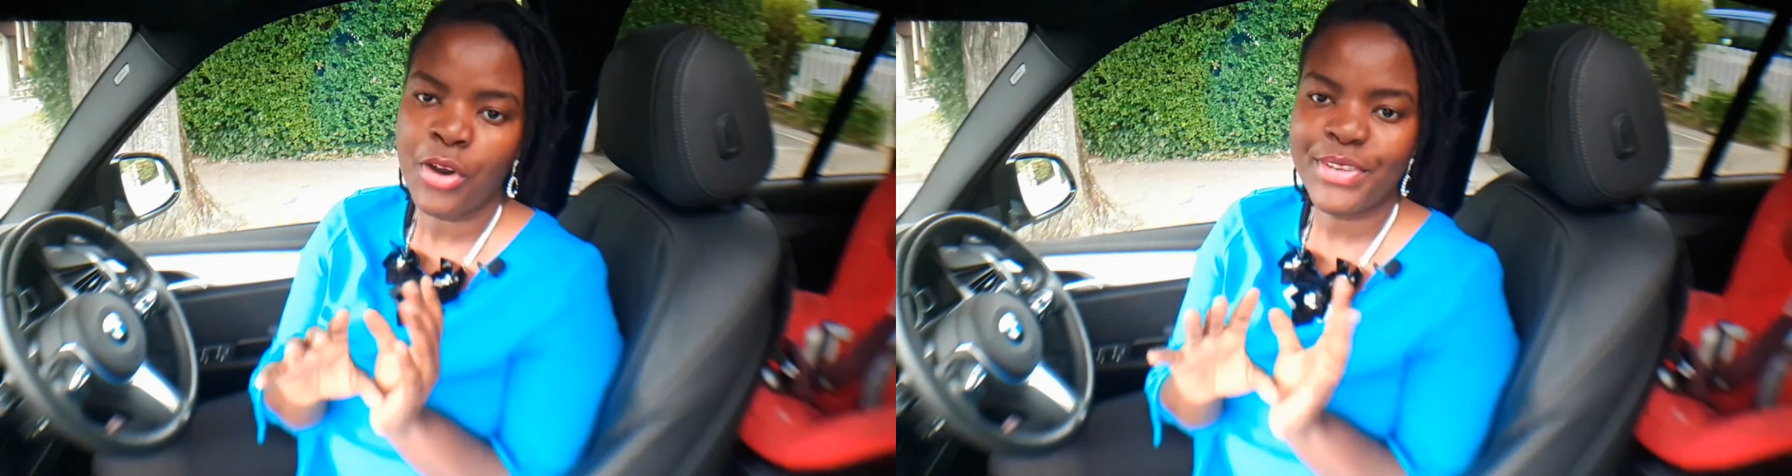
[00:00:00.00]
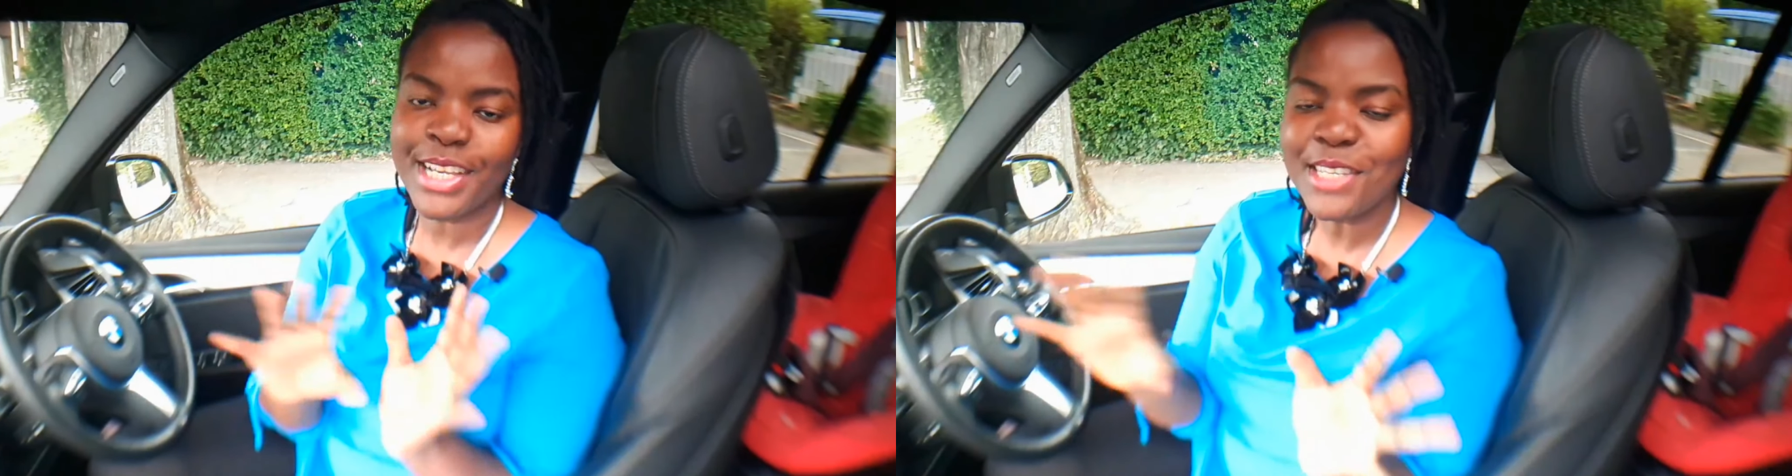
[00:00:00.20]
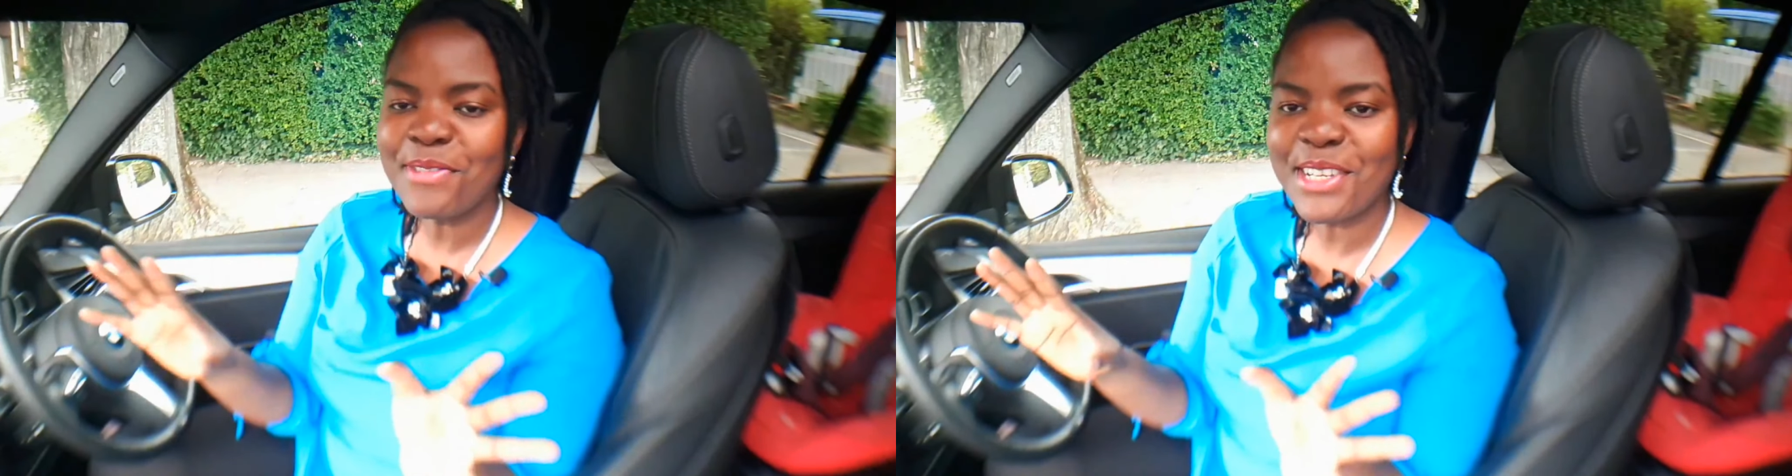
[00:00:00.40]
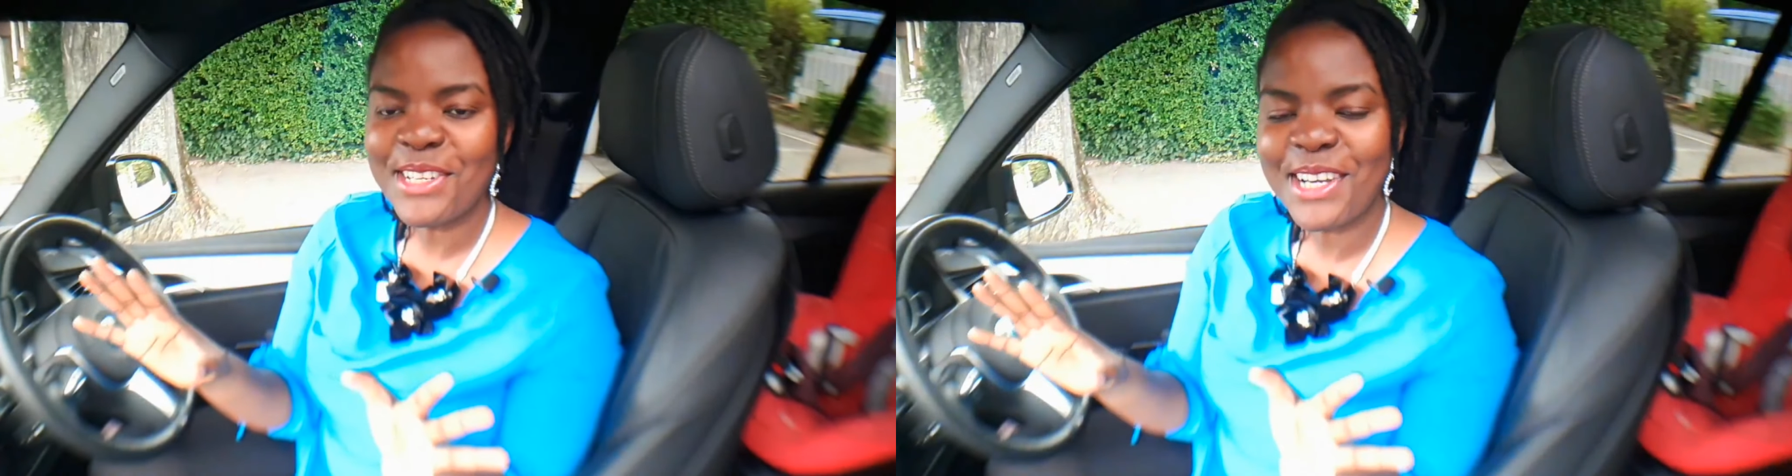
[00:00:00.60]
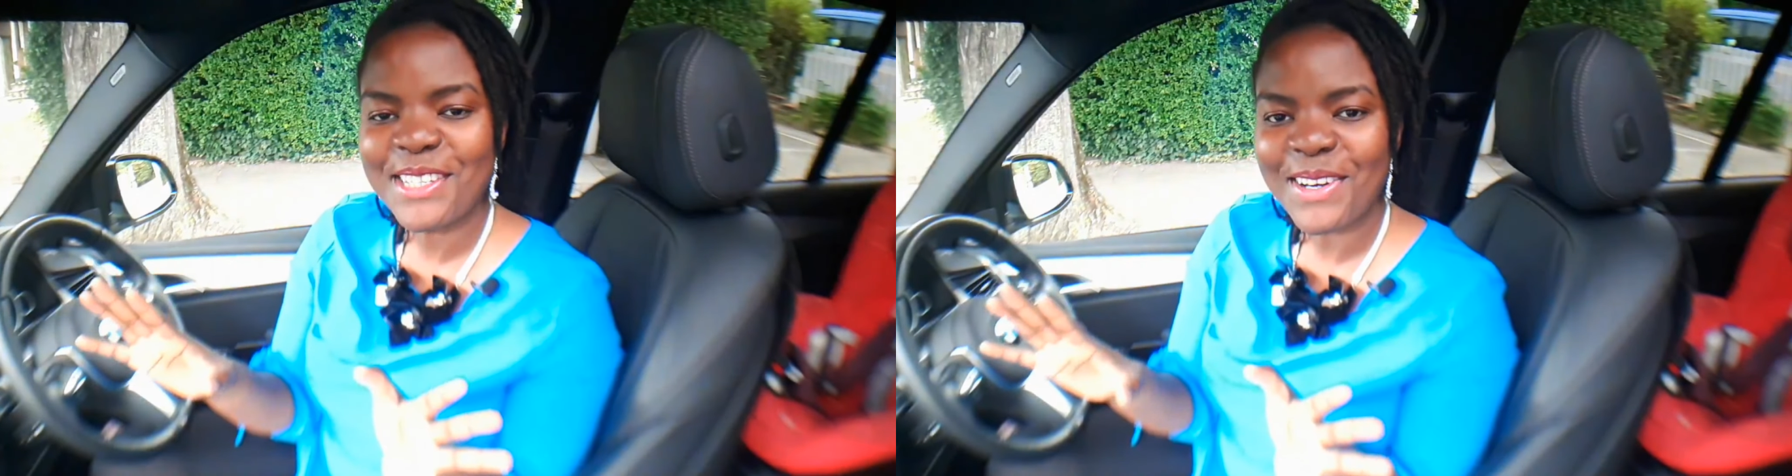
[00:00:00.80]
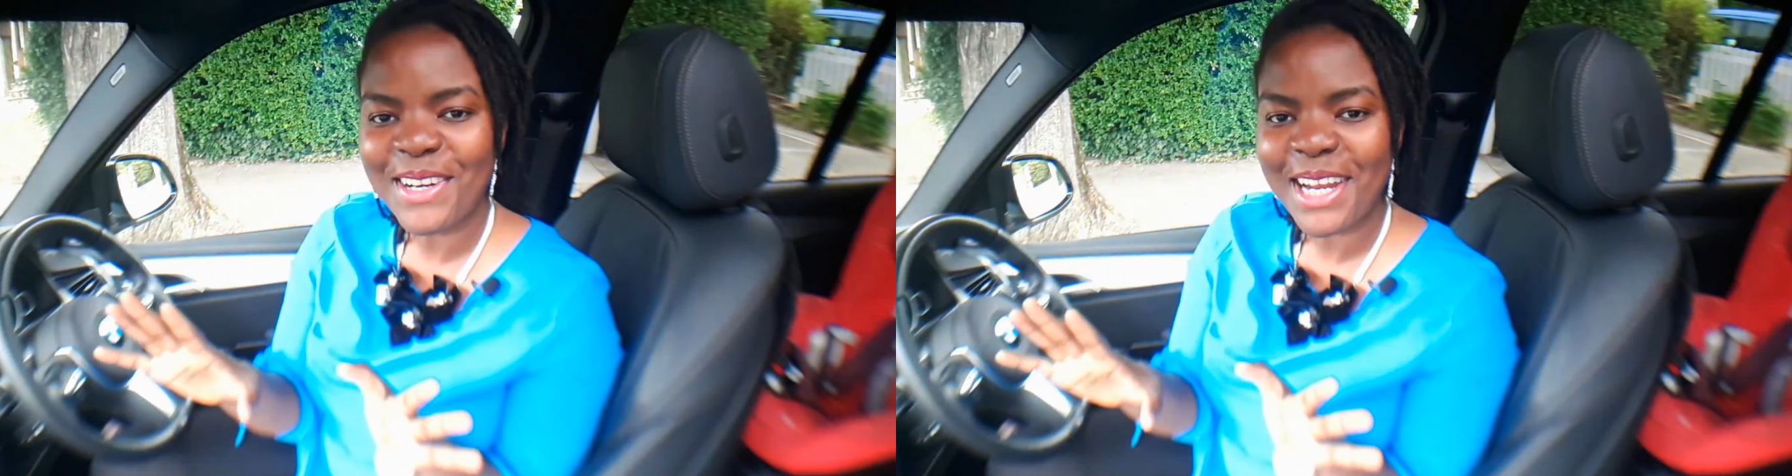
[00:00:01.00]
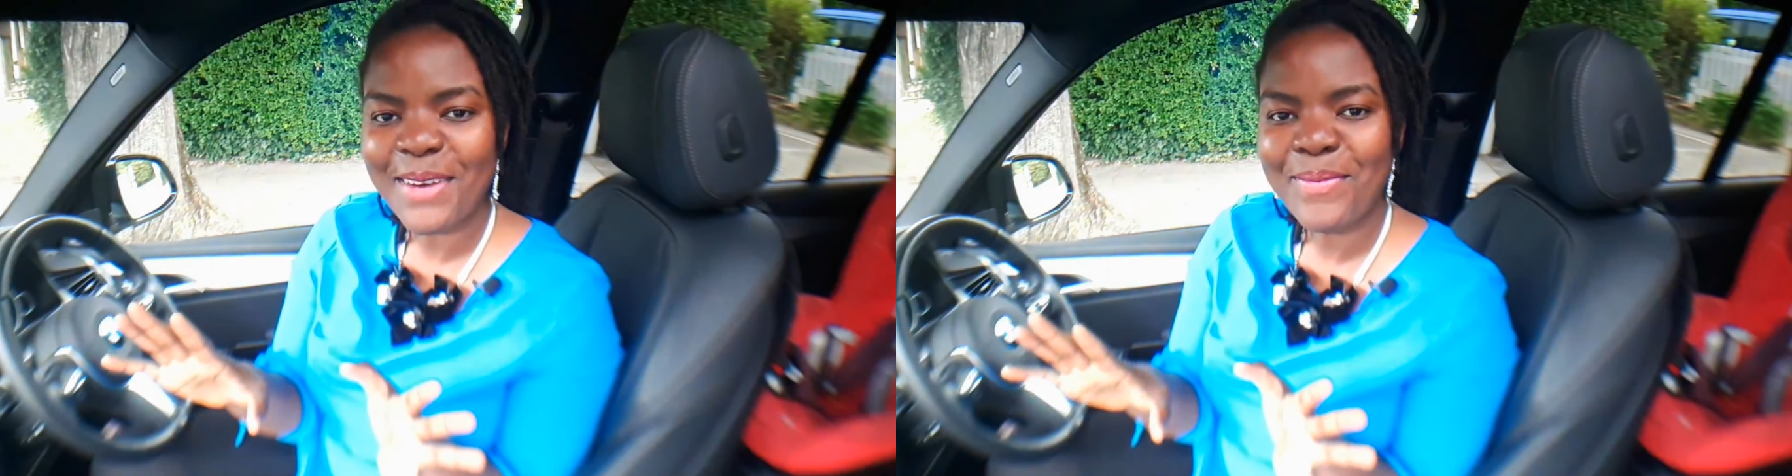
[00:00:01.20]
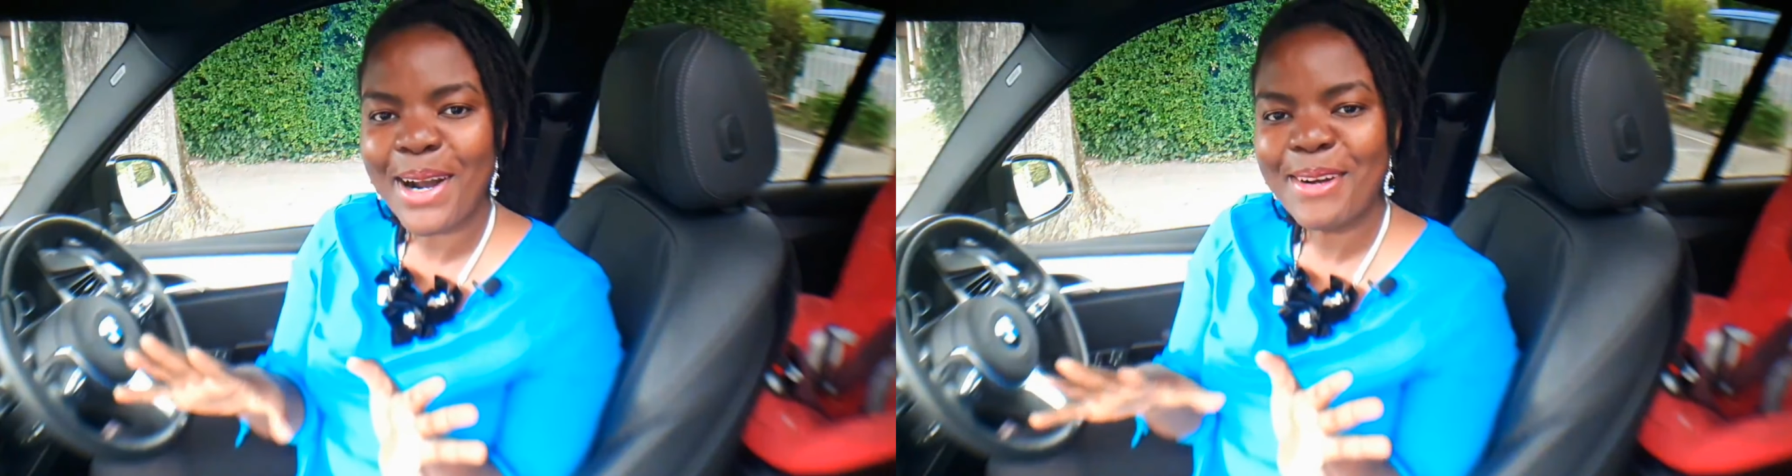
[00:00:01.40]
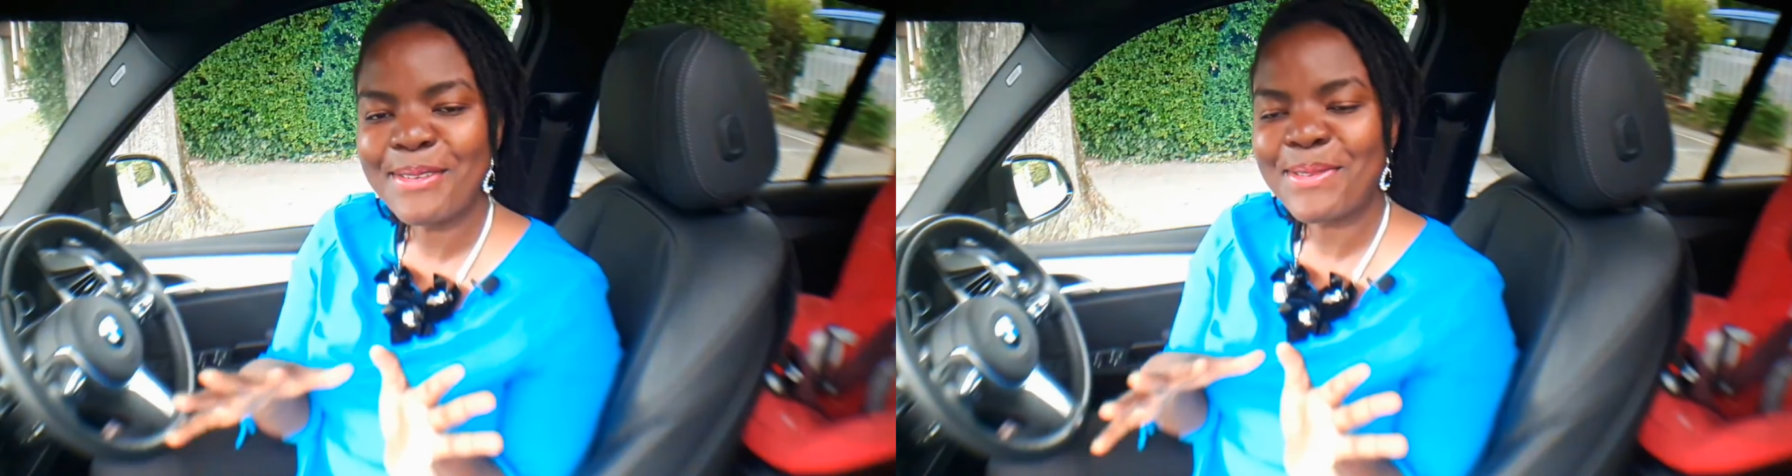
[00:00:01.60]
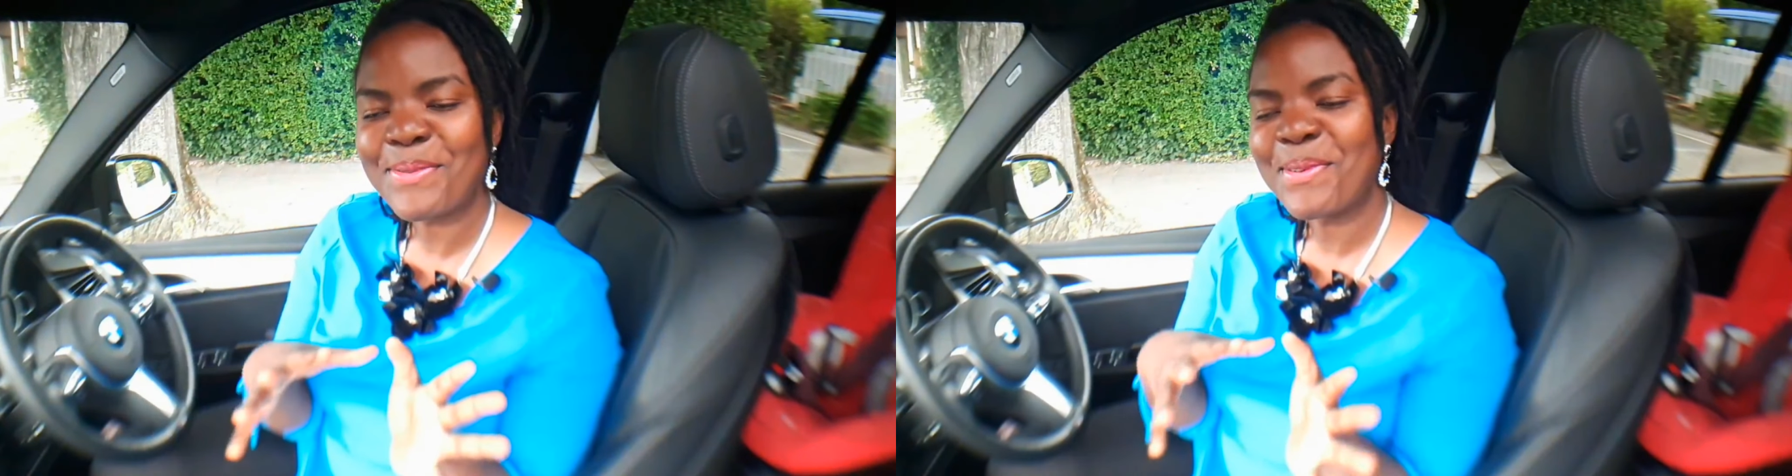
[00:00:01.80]
This video is all
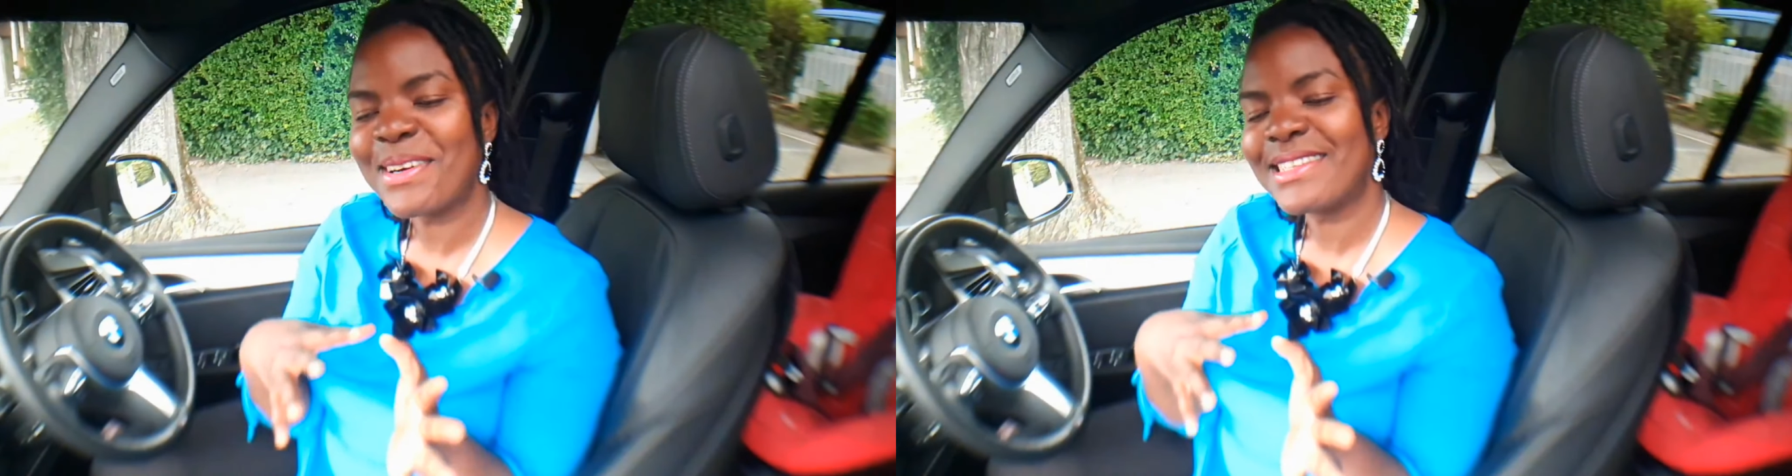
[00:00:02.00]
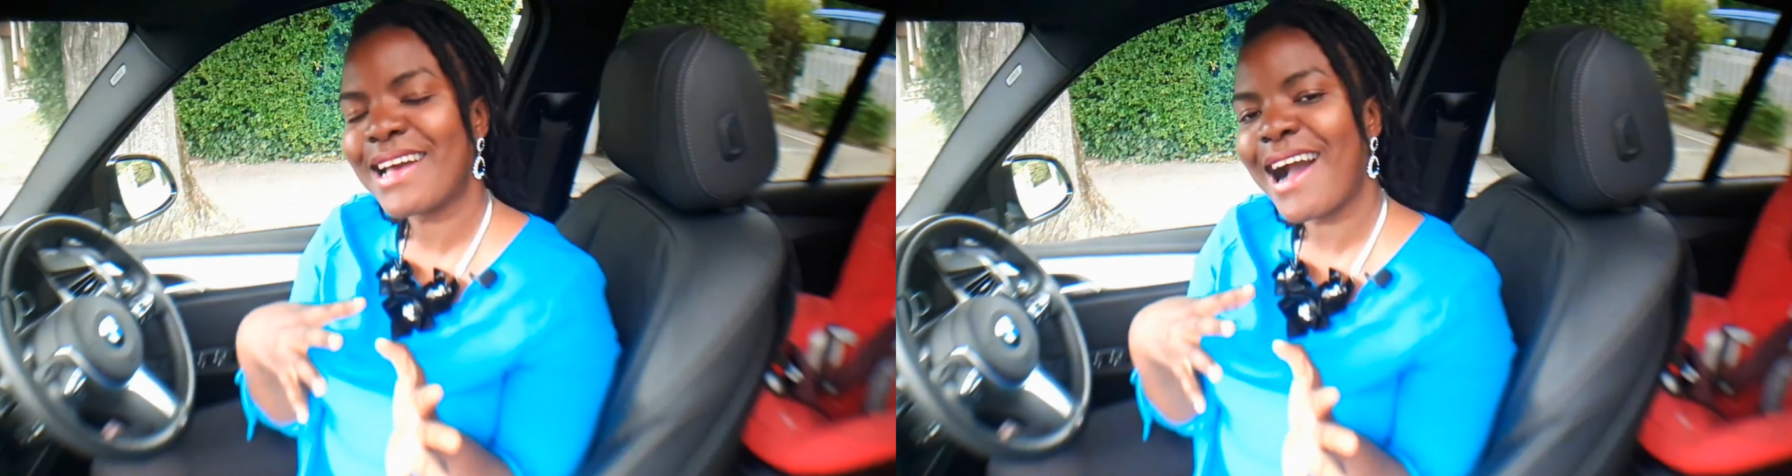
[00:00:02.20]
about what